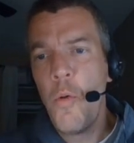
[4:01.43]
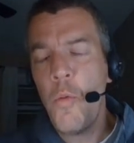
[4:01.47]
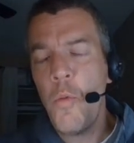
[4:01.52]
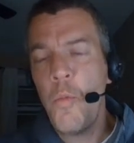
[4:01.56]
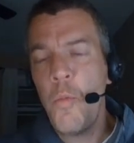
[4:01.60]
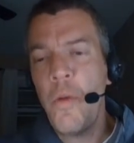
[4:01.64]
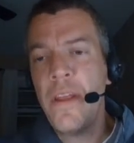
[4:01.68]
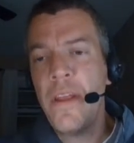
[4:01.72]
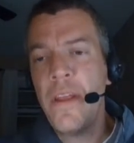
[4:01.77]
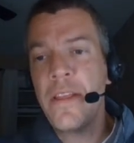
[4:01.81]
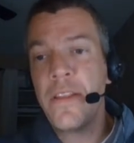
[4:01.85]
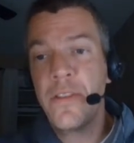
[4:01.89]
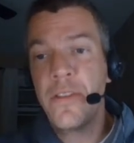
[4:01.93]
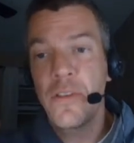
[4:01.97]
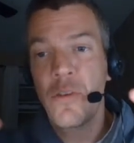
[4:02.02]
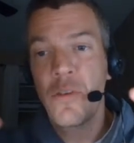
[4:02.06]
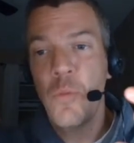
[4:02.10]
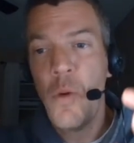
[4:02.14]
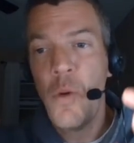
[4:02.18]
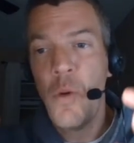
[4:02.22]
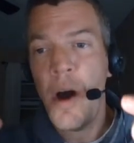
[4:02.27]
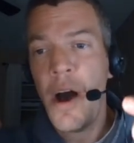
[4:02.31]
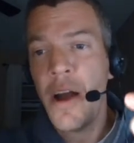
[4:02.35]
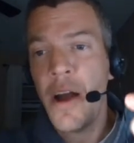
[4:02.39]
when the
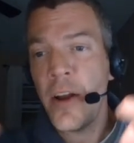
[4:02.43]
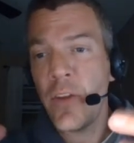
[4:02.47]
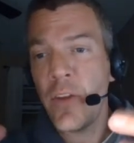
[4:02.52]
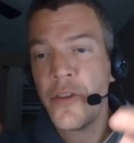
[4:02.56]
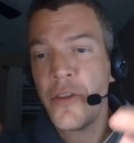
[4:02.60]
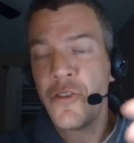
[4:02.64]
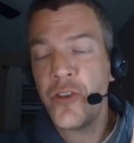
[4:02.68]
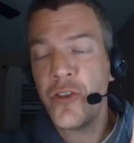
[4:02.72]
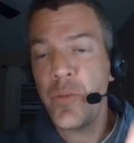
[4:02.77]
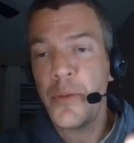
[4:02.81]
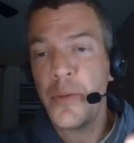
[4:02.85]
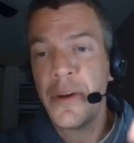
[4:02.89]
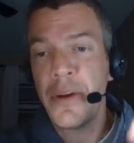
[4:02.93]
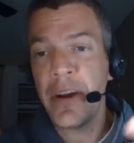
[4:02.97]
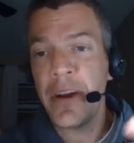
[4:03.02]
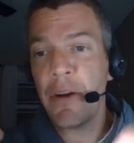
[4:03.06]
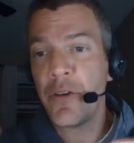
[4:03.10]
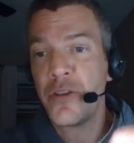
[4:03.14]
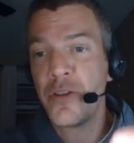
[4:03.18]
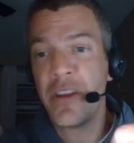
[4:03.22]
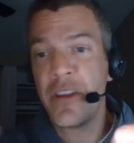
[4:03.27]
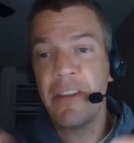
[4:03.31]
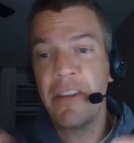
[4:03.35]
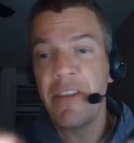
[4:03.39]
squad, all the
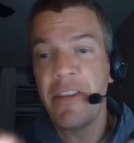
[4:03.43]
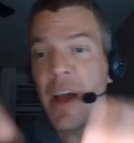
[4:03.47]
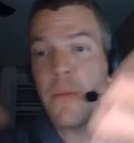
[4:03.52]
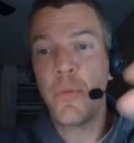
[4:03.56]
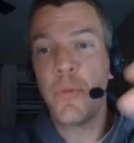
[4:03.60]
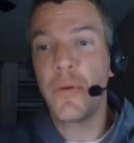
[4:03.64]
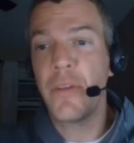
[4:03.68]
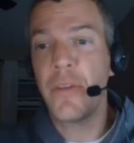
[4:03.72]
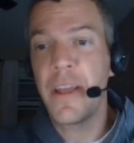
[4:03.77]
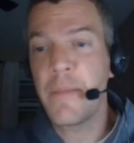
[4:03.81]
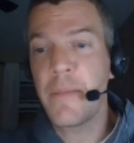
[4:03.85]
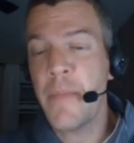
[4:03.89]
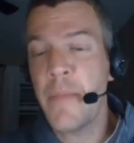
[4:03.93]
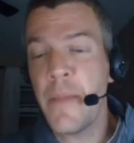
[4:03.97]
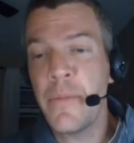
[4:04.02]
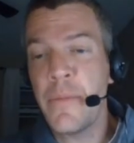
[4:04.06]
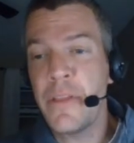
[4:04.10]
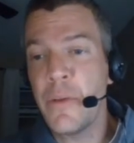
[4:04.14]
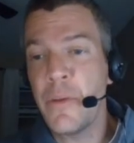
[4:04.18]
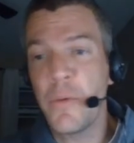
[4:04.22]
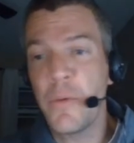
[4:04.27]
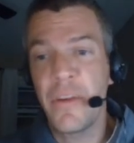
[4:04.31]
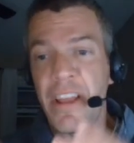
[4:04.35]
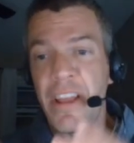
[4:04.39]
superheroes, it doubled. Like
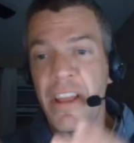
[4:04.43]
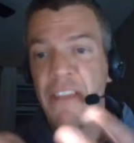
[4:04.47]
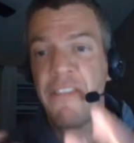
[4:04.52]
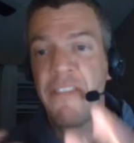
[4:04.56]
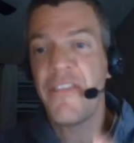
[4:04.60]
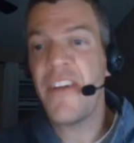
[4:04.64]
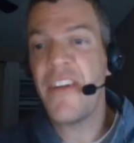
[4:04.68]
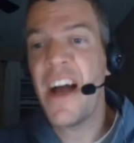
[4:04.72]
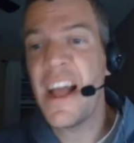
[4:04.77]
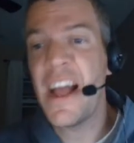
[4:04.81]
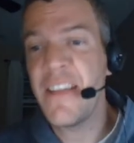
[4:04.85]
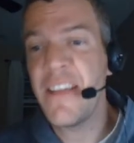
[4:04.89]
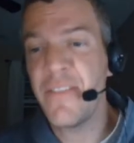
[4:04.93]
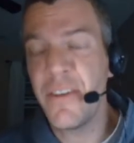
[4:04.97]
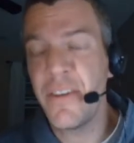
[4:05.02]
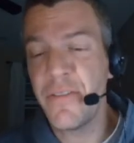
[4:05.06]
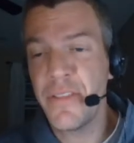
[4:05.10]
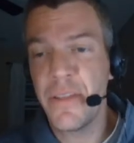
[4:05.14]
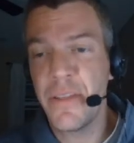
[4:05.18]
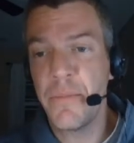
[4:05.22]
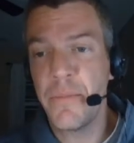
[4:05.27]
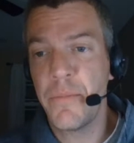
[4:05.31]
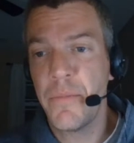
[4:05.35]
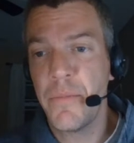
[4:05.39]
maybe there were like five of
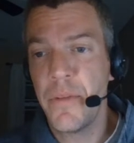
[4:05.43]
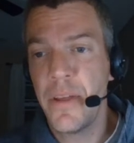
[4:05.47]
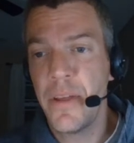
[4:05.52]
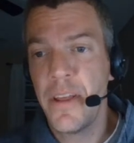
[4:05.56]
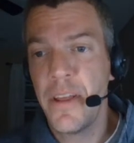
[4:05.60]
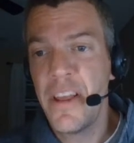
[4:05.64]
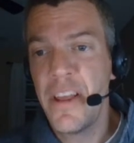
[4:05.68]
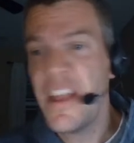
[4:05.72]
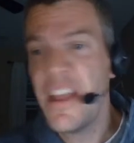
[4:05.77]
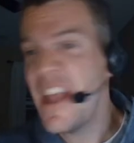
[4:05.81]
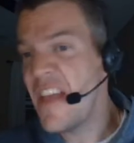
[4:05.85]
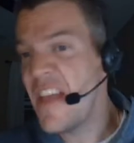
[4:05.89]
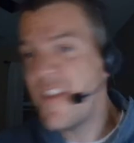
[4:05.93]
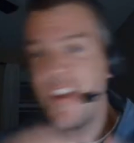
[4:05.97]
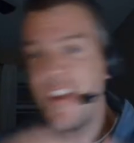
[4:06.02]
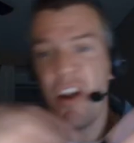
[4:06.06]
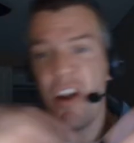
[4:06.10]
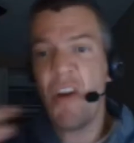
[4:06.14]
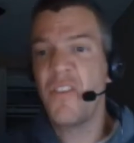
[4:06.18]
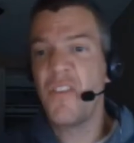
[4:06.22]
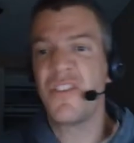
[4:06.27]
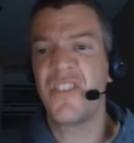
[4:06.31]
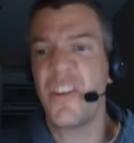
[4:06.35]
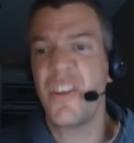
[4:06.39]
them, and then
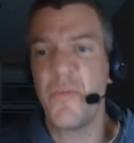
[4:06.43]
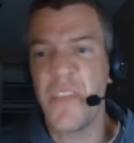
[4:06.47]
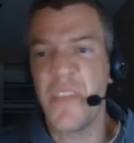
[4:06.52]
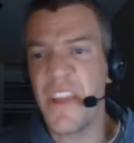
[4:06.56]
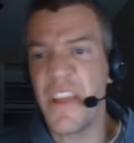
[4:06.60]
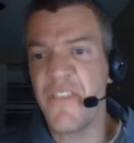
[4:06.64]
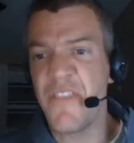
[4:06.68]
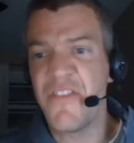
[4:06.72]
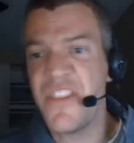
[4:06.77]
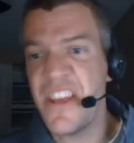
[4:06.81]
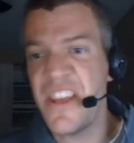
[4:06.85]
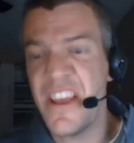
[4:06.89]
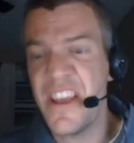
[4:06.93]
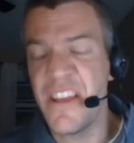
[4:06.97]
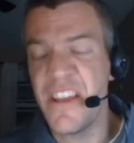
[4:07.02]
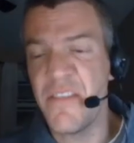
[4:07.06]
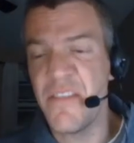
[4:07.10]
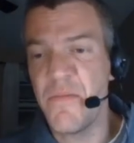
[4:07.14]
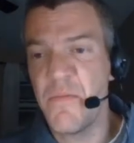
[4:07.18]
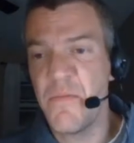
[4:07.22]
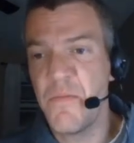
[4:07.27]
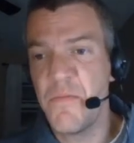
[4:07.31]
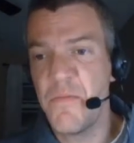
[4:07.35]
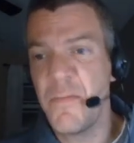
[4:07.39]
all of a sudden we have
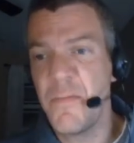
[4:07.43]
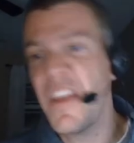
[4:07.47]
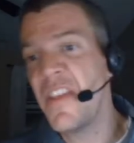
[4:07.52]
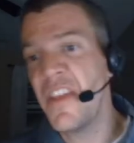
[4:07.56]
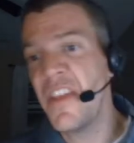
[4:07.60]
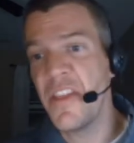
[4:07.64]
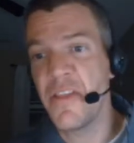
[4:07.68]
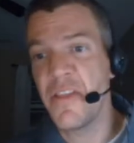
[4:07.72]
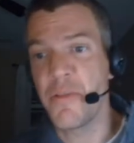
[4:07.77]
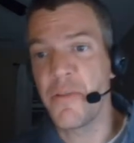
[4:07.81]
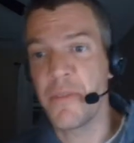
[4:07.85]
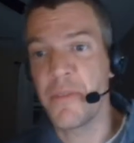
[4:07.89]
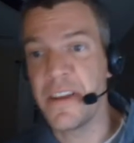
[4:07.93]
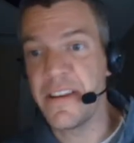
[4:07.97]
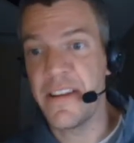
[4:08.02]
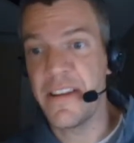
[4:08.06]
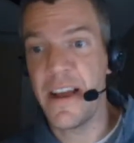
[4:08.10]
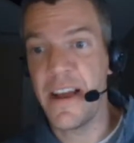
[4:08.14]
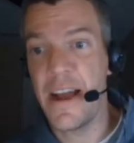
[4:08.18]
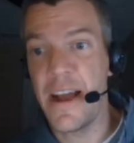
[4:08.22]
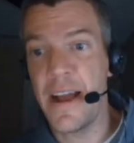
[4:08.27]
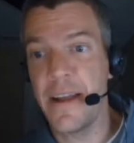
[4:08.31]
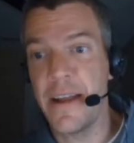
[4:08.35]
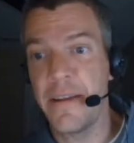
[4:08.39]
ten, and then three
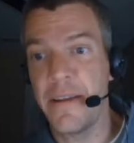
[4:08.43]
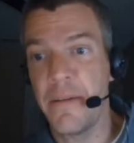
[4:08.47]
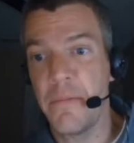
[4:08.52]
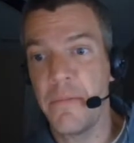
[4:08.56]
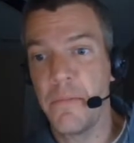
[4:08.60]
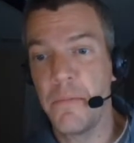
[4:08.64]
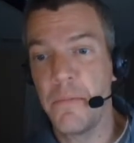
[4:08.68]
died.